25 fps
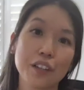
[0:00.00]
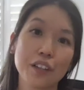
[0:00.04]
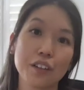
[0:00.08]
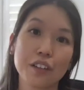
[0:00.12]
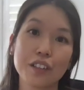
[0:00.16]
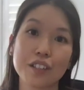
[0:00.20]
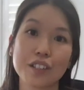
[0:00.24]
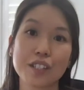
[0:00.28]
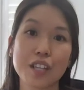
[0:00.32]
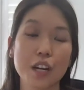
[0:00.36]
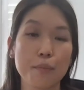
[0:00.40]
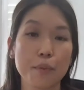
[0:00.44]
you
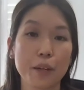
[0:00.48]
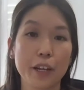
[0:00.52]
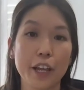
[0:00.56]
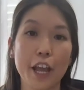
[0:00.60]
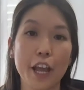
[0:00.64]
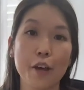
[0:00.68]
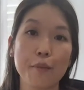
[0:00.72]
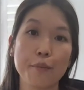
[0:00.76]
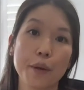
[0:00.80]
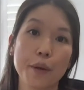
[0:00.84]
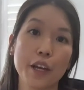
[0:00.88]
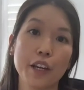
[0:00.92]
could set up a
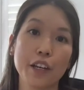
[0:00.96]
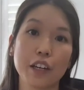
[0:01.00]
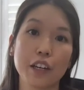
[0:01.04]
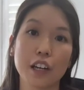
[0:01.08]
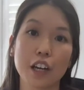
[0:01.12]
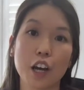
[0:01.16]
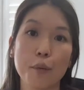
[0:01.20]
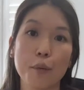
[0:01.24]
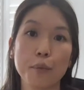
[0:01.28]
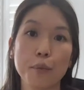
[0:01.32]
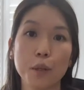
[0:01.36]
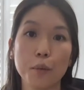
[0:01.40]
campaign in a
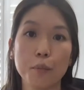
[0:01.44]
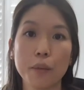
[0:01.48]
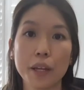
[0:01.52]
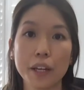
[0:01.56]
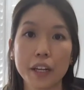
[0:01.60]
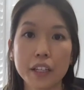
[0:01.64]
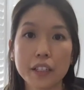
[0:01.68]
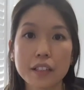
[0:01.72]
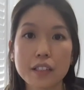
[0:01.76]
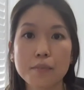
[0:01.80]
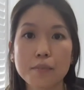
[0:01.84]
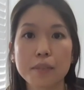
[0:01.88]
couple of
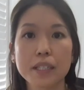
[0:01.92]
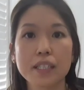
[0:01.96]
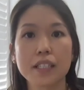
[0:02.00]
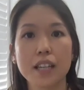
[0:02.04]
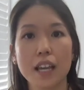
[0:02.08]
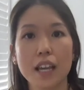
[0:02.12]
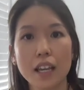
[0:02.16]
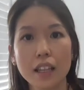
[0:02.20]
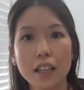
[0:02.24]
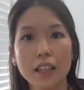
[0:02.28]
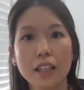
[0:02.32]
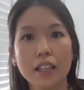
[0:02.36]
minutes, but
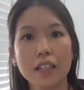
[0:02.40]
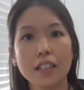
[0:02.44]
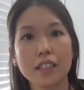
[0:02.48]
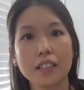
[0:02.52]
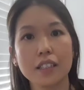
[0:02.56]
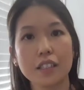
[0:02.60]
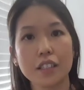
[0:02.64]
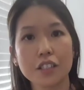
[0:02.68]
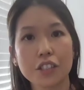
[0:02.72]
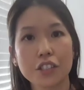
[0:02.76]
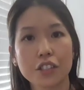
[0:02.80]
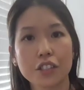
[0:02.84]
take the
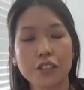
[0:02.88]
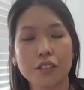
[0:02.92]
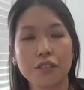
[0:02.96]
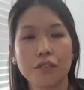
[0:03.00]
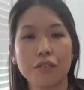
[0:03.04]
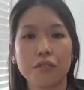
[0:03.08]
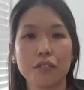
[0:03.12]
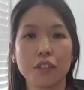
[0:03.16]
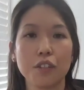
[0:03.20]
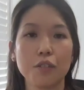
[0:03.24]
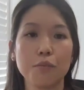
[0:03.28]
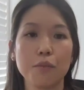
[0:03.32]
additional
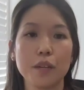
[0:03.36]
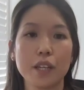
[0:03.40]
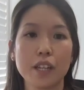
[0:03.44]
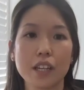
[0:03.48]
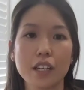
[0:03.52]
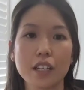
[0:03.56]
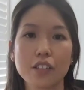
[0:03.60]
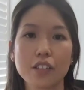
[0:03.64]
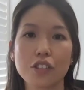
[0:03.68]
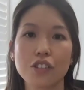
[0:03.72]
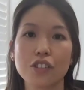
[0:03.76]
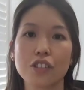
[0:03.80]
few
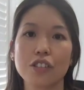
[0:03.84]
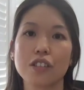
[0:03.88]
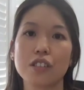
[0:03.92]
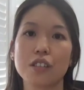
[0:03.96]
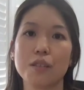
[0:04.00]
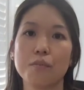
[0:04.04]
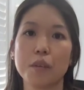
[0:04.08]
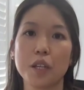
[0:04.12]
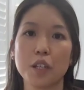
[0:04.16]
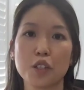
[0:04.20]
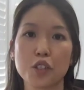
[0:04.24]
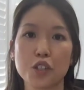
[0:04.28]
minutes just to
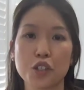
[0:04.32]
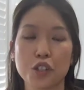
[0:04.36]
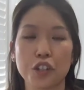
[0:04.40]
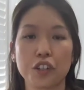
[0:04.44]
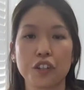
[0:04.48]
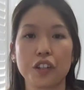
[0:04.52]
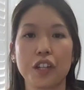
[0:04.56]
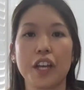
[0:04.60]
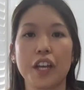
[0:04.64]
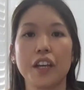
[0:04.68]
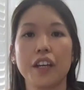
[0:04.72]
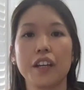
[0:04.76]
make sure,
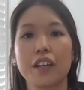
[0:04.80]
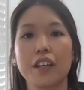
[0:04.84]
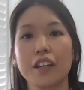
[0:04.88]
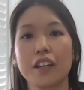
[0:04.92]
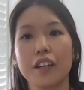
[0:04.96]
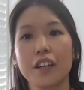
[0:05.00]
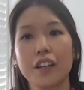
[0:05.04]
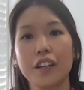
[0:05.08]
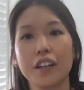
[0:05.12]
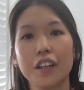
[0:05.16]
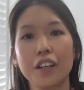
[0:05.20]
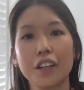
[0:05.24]
like,
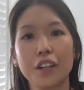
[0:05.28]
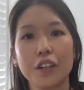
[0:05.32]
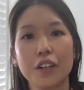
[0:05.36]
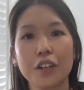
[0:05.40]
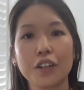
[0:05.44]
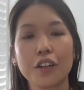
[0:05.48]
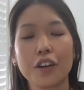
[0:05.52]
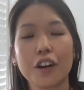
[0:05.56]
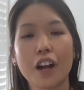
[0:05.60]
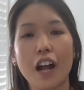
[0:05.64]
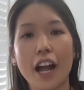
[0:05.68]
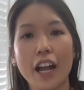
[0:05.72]

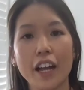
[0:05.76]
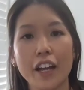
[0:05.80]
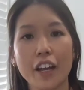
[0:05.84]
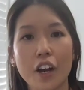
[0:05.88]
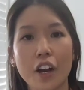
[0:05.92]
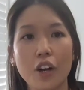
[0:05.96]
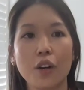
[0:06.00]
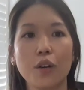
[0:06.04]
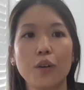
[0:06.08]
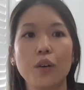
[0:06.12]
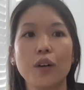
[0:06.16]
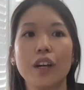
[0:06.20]
your
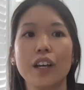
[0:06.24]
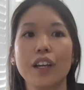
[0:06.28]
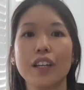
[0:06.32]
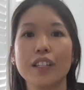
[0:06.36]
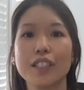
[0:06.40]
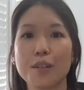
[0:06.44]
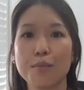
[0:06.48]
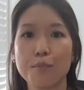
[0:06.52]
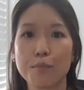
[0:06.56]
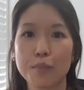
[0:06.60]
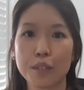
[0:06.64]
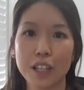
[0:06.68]
IO
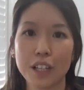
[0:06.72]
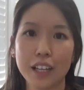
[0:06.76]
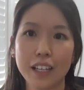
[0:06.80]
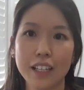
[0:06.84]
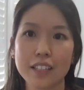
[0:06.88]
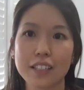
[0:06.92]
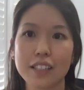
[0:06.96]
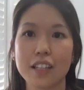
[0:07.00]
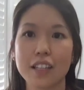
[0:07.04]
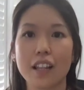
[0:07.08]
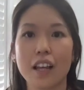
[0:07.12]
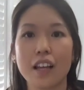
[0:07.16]
is in
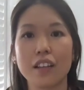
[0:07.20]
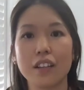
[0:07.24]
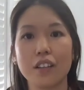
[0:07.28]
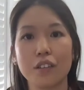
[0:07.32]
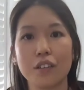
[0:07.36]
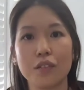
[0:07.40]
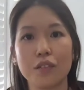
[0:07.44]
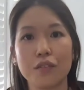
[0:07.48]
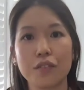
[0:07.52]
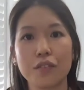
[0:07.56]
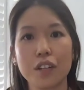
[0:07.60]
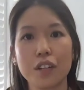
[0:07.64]
place and that
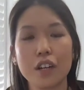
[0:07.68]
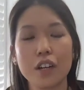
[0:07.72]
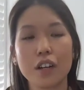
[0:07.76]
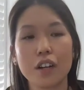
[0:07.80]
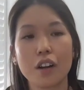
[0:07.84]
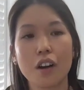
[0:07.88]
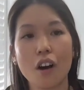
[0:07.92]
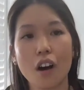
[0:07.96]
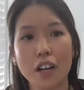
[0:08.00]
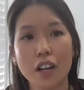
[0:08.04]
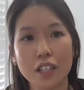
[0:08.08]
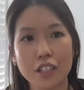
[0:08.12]
you've
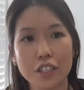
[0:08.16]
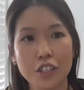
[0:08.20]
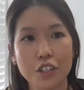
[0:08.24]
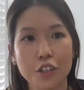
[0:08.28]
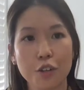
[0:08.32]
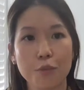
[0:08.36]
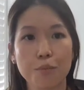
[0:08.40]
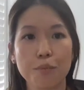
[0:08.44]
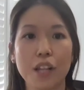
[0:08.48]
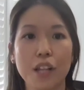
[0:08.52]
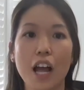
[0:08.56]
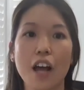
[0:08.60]
gone into
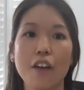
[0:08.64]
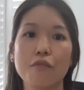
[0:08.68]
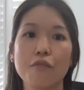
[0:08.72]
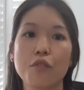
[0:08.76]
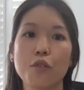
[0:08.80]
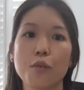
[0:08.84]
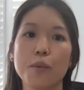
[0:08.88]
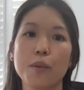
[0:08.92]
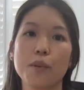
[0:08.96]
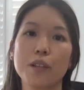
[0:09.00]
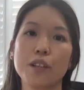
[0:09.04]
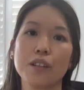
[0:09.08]
your
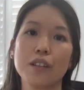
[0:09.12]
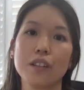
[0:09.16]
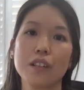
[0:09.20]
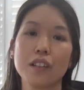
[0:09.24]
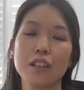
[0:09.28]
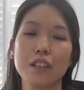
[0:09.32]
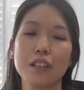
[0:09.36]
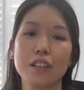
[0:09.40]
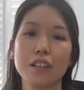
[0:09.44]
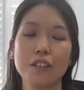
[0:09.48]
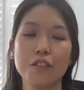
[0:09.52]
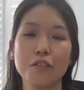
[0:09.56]
platform and
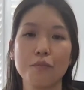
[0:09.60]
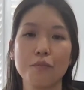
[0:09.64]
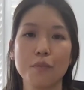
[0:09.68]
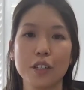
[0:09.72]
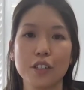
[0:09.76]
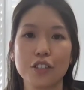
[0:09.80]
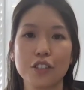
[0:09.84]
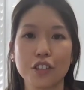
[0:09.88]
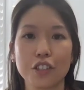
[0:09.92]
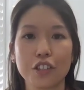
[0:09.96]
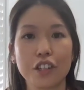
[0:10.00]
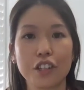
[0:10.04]
you've
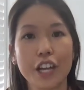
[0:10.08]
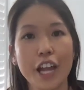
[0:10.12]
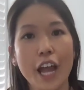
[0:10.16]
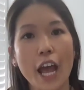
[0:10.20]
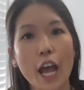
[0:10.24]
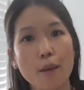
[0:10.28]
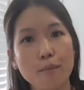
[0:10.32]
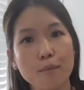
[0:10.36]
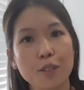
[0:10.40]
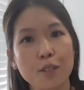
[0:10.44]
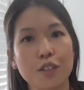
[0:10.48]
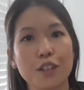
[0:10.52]
made sure your
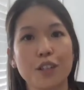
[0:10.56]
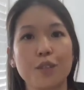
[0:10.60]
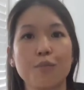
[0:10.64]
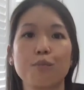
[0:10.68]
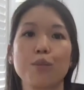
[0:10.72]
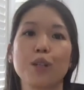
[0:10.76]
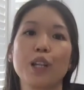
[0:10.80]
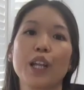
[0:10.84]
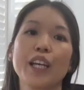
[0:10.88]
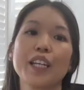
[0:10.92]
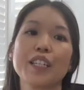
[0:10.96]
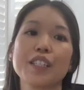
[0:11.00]
caps are in
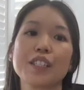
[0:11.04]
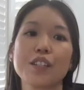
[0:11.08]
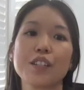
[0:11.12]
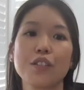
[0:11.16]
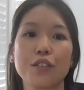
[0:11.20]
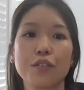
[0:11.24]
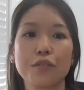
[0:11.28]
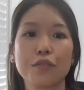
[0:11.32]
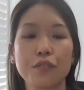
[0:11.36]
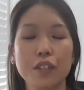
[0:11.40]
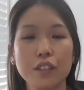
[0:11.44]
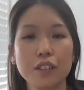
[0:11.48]
place and
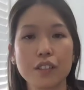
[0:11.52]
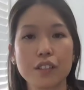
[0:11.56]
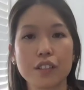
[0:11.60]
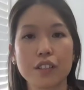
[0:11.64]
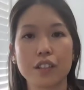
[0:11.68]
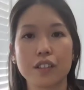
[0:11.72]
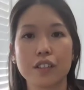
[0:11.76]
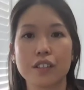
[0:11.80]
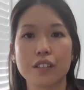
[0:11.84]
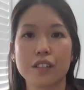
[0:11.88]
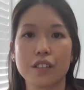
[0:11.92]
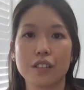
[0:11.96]
your
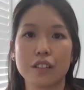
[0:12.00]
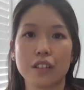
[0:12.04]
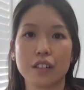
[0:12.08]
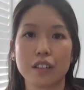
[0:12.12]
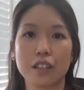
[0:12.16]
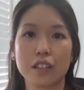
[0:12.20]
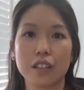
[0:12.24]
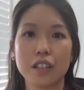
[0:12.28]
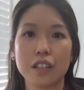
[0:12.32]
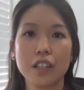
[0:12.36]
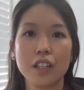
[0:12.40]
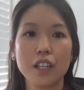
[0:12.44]
filters and
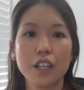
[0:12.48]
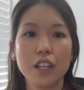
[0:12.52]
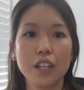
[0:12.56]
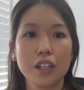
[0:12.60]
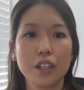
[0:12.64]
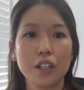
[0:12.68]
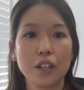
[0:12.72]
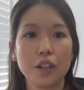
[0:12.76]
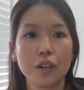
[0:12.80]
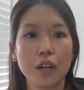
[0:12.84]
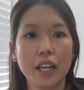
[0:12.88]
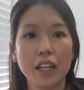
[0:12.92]
your,
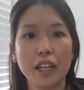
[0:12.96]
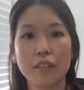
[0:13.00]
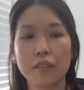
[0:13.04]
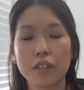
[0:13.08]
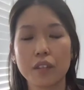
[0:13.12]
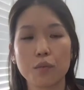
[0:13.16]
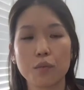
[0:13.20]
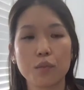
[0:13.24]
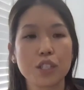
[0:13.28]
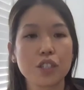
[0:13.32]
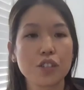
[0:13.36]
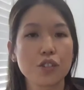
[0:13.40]
any of
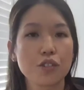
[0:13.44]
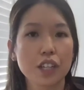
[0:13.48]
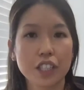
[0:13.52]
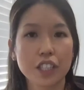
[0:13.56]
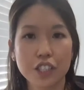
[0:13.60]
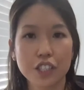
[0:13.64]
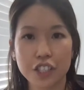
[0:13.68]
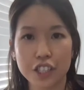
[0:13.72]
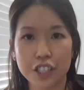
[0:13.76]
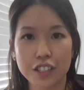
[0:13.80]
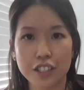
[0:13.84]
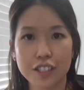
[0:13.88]
the
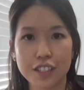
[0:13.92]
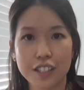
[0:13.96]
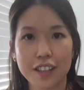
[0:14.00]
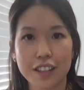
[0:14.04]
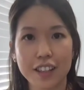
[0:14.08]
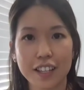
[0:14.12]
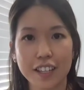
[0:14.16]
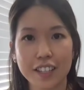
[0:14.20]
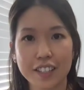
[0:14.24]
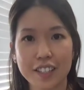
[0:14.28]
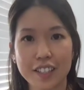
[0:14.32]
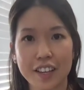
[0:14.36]
restrictions and
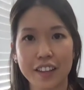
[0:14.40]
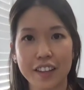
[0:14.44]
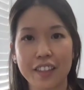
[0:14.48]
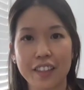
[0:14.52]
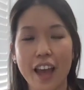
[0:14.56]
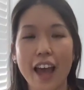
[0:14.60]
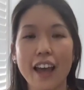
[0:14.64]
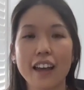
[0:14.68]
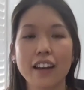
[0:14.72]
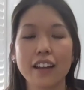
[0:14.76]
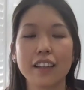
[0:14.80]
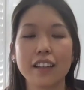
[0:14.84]
things like
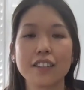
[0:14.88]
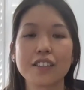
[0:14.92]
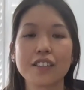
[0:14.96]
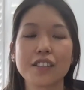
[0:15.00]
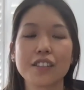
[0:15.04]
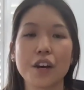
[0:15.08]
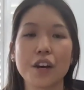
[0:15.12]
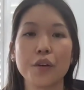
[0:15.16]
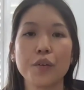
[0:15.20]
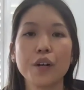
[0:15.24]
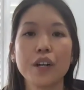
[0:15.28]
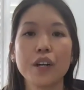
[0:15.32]
that. And
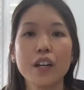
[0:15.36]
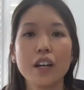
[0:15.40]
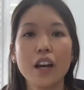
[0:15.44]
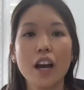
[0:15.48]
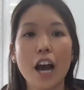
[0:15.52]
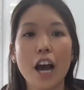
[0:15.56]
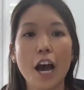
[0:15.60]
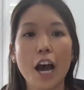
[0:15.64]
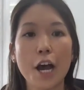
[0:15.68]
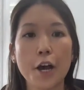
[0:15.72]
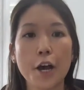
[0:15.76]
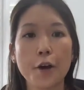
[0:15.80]
so,
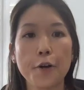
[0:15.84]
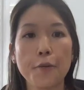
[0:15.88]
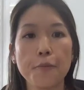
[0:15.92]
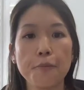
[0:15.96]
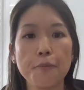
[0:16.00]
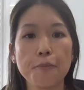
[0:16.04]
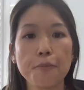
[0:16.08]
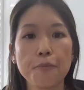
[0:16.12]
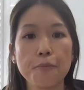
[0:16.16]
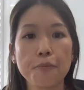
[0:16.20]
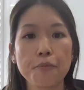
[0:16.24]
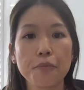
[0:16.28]

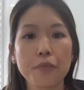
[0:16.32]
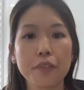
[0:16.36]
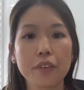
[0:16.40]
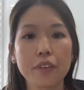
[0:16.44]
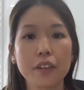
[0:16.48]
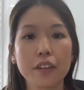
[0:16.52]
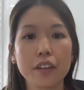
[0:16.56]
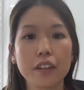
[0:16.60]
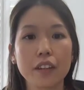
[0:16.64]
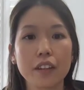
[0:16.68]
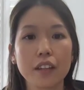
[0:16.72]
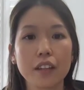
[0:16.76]
and
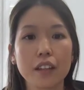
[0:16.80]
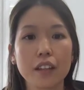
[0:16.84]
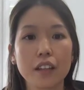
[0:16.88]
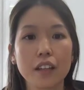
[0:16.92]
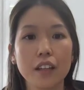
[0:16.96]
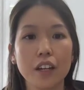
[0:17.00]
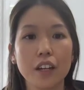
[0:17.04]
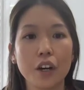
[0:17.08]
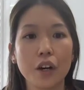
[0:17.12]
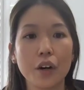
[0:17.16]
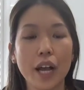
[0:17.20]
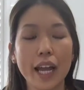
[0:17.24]

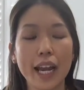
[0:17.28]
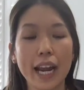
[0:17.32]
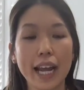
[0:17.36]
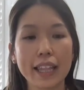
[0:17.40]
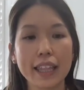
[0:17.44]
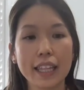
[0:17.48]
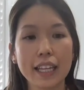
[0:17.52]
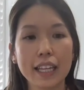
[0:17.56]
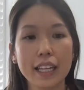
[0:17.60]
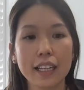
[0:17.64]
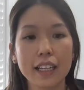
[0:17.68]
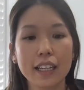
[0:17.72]
I
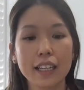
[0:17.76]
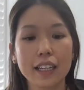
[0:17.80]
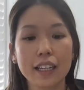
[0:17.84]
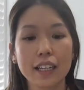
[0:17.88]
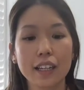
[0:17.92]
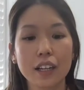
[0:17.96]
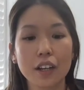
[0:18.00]
think